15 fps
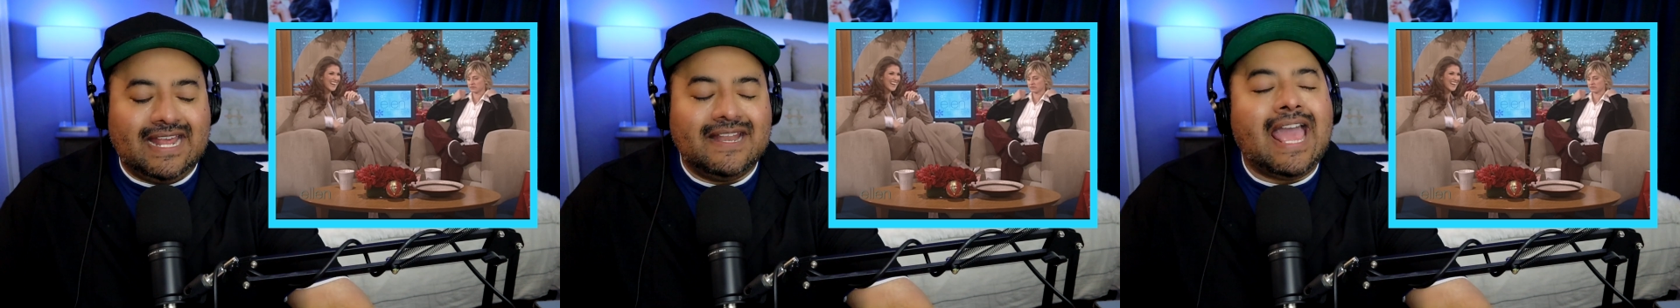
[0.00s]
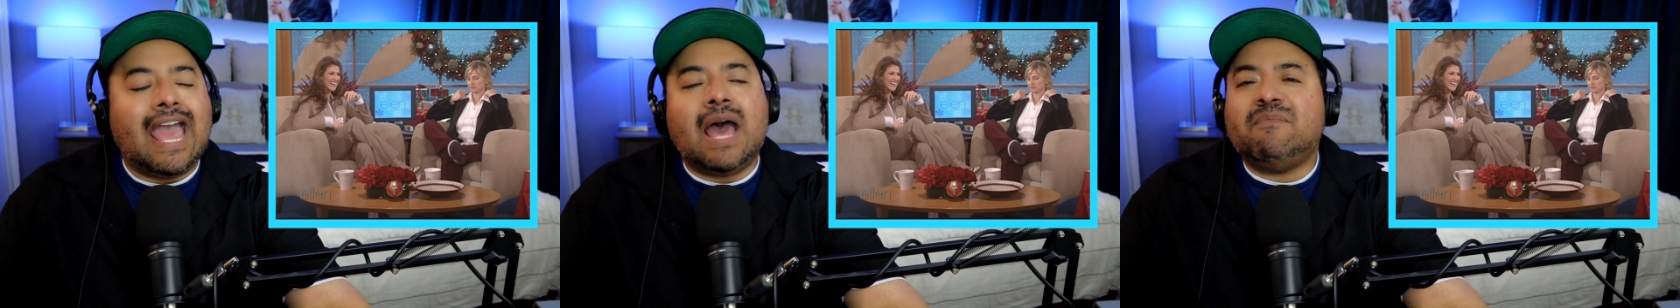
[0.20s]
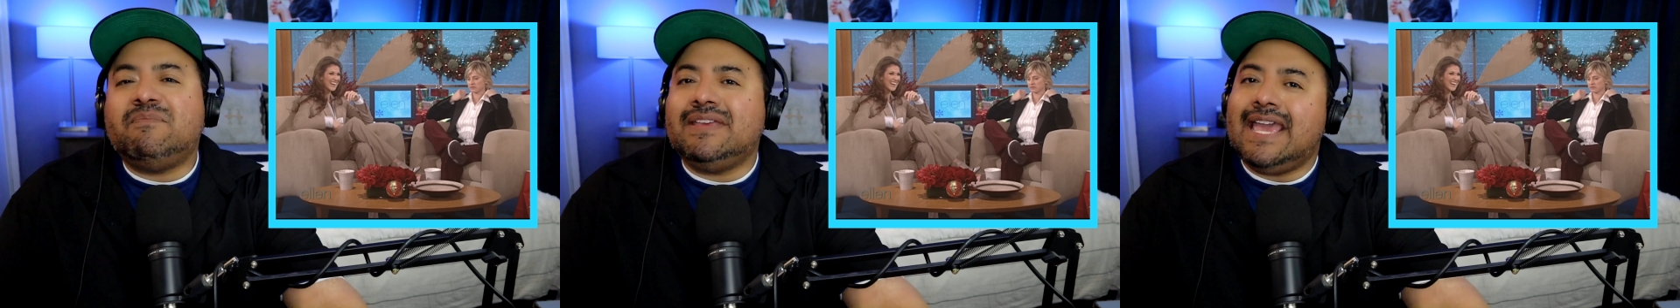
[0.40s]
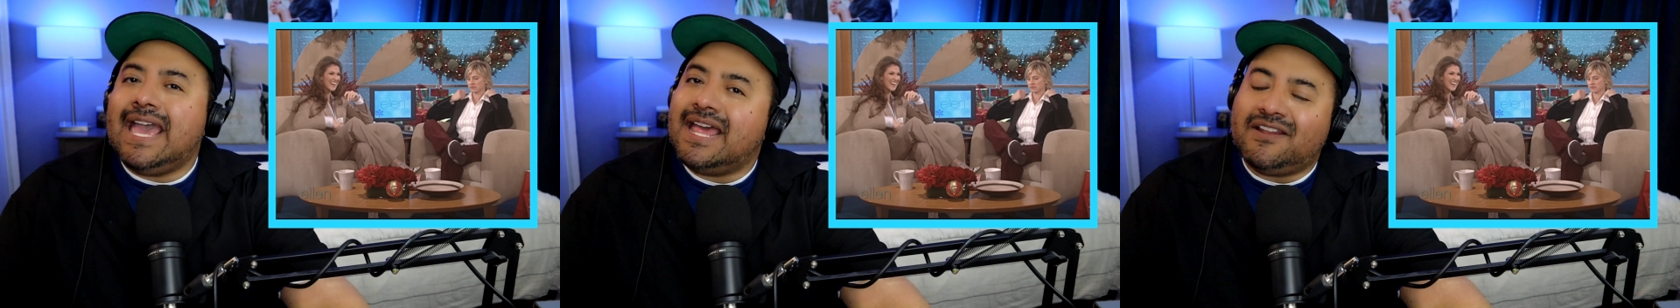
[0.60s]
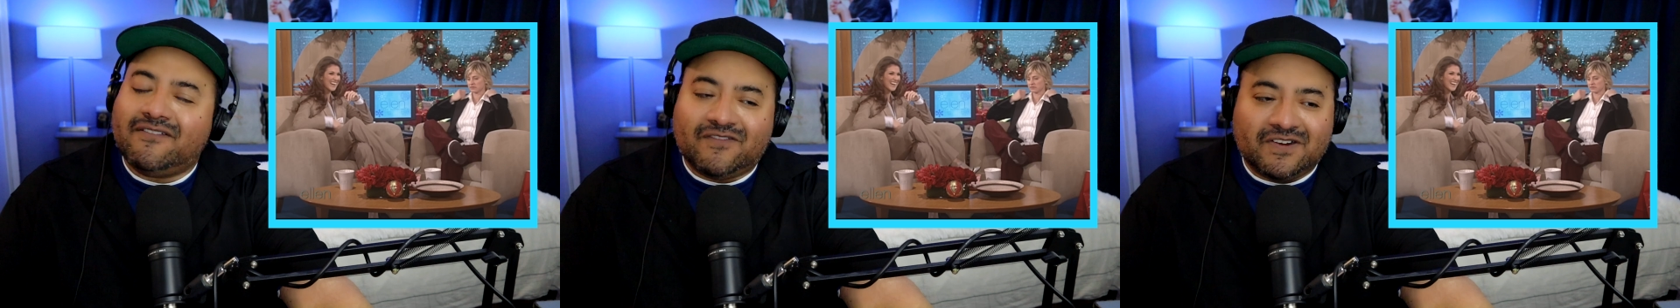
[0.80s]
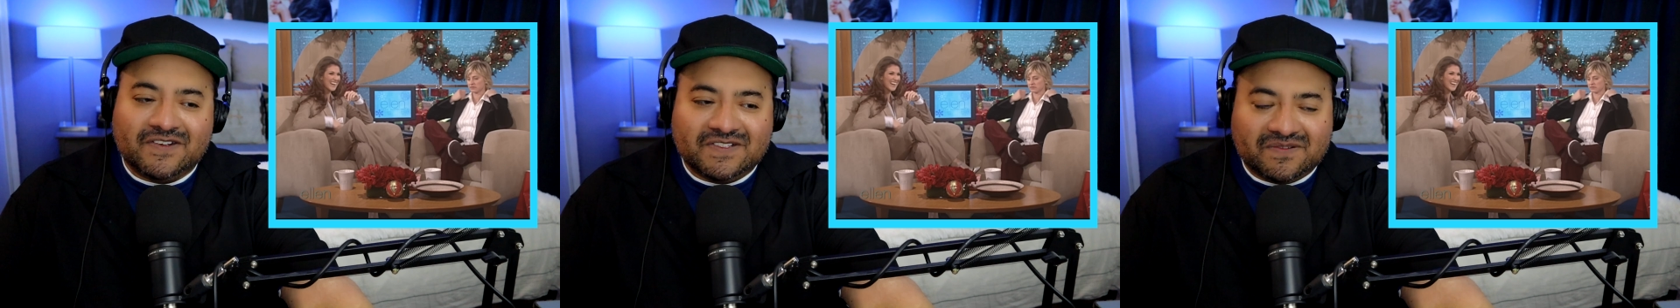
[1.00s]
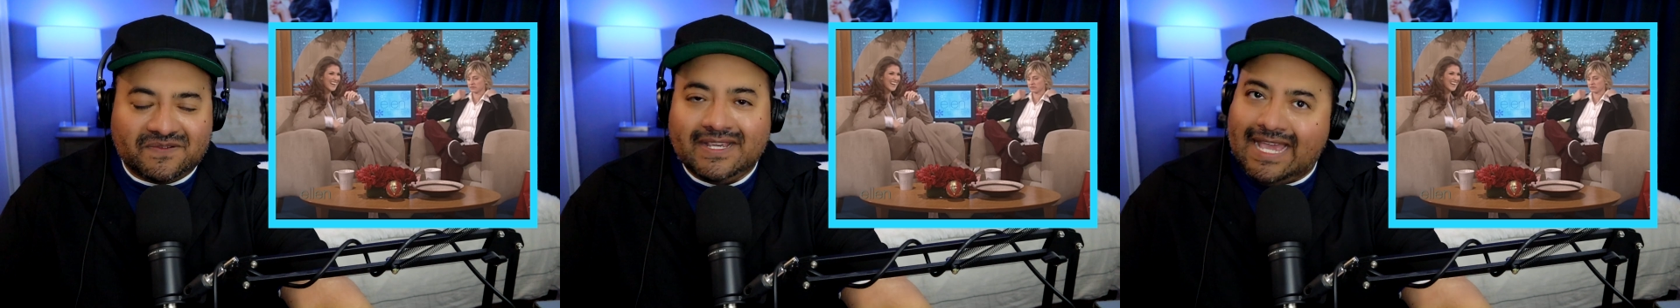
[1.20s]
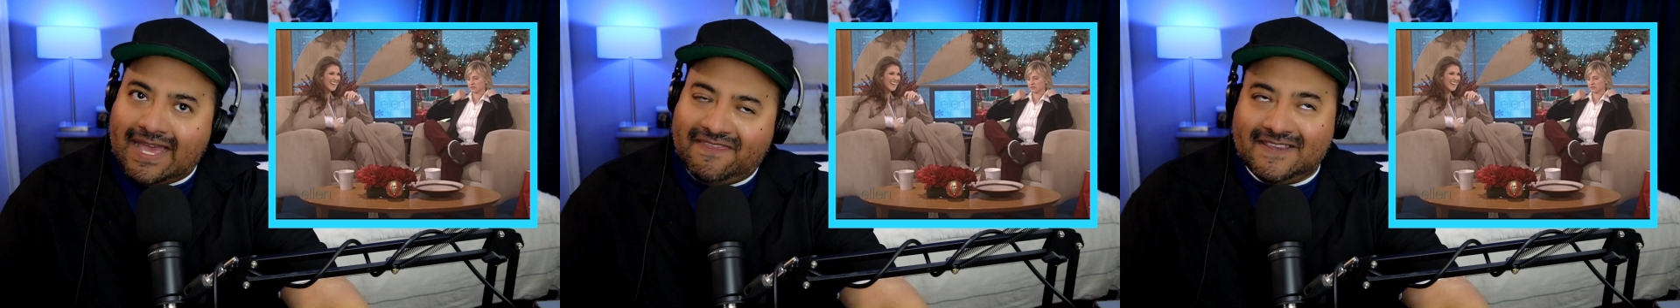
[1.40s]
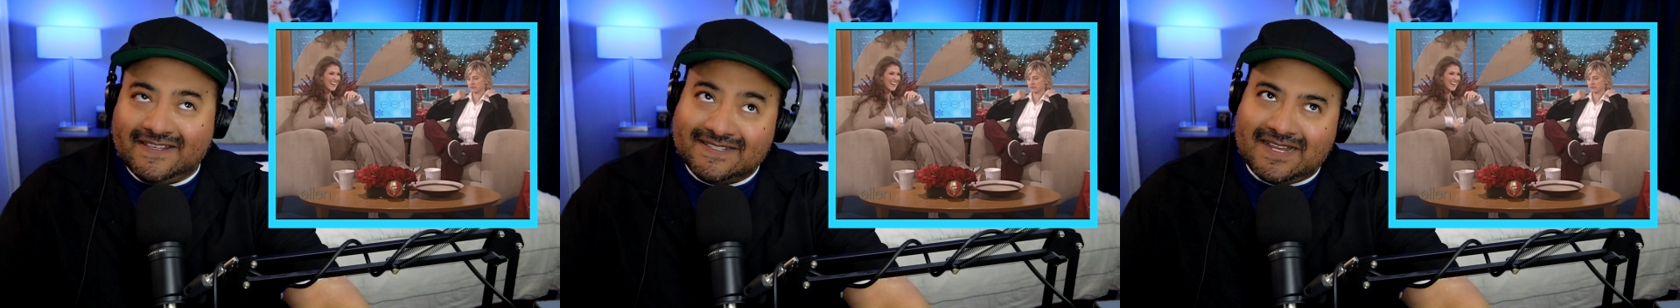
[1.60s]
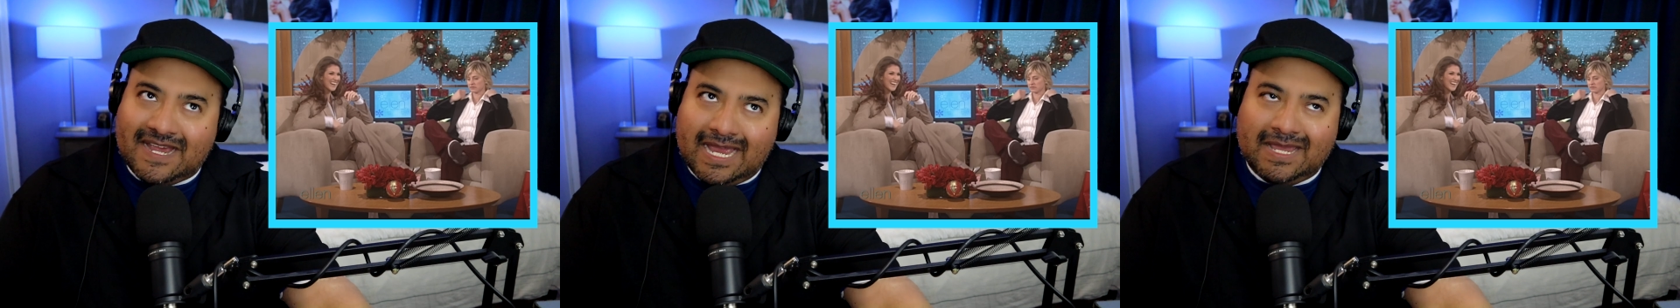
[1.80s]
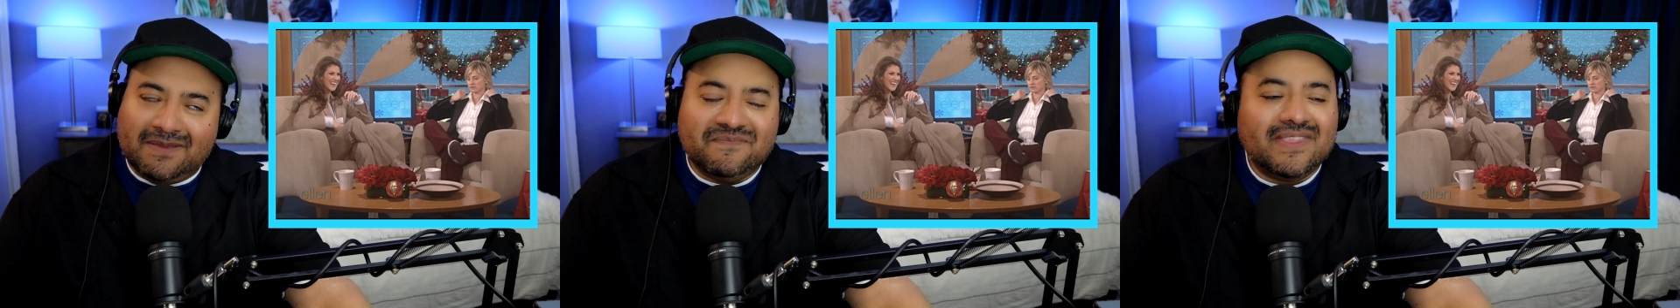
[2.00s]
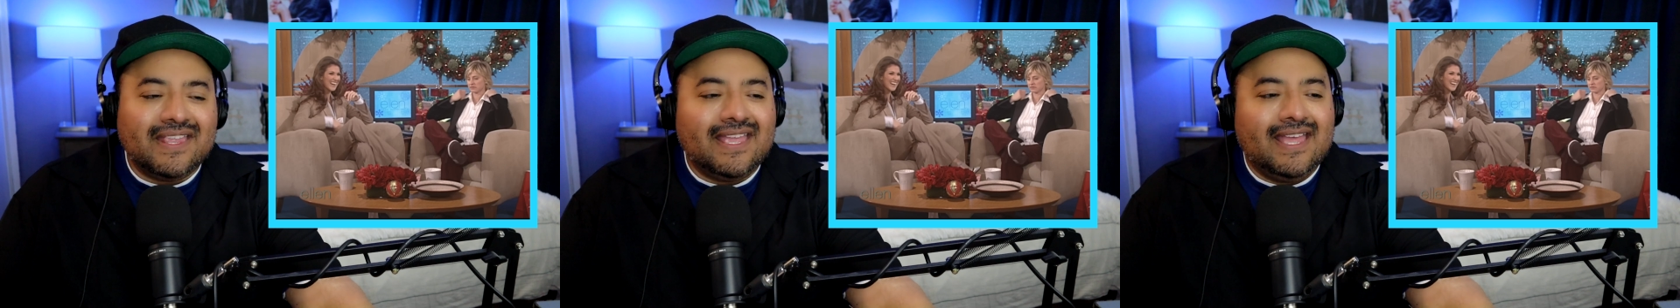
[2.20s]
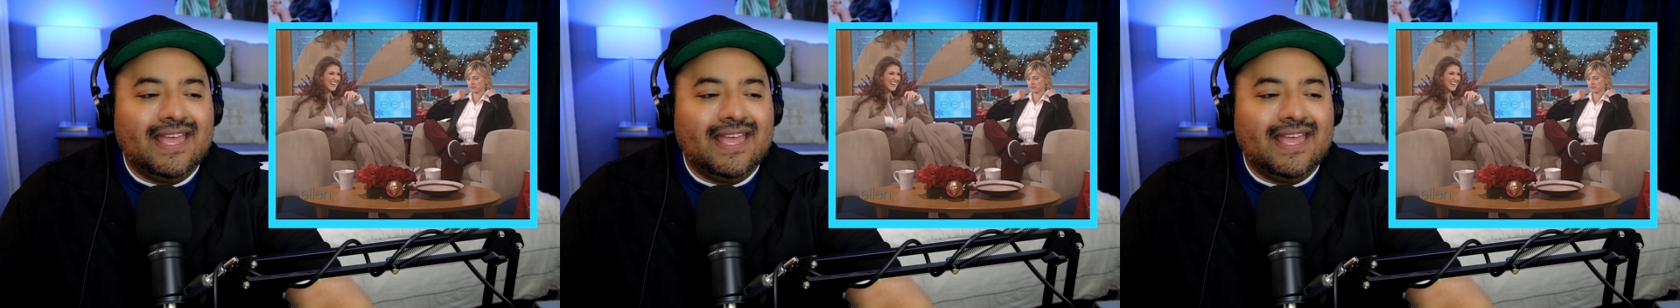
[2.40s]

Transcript: And happy anniversary at this time